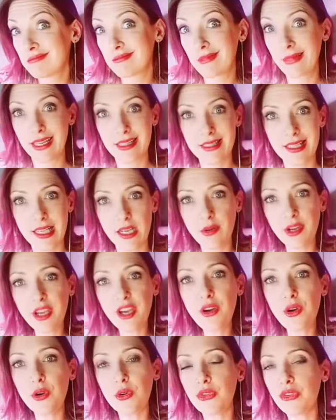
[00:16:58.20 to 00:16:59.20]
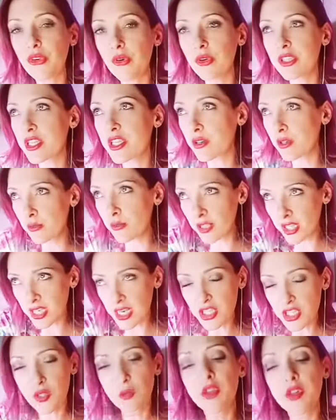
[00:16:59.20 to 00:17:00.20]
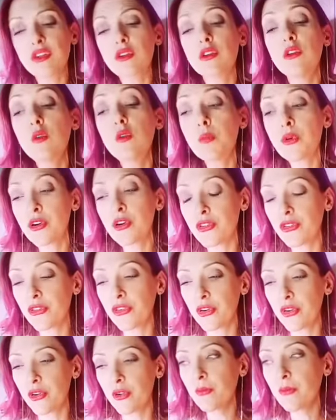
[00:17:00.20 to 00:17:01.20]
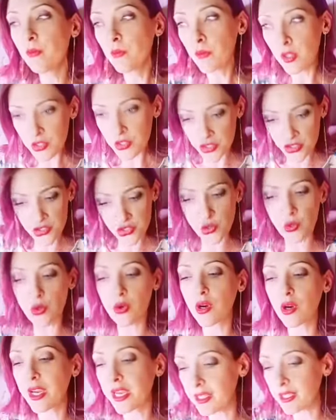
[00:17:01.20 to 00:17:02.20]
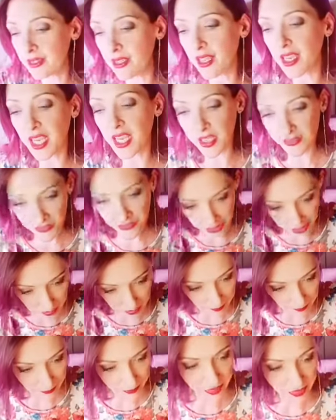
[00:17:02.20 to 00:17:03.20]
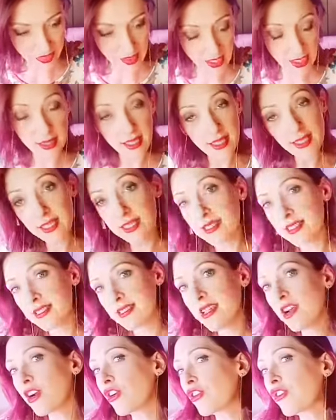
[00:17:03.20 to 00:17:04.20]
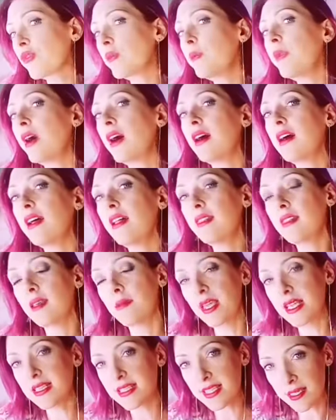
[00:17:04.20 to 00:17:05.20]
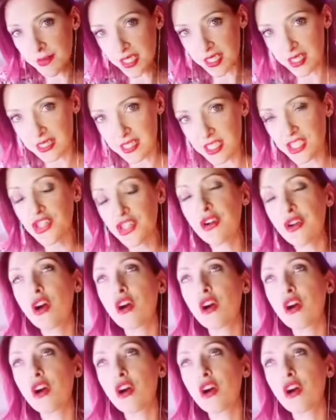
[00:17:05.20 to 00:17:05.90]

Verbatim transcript: That's how it goes. So it's their own connection with their own personal story and life and thing that hits their spot that makes them connected to your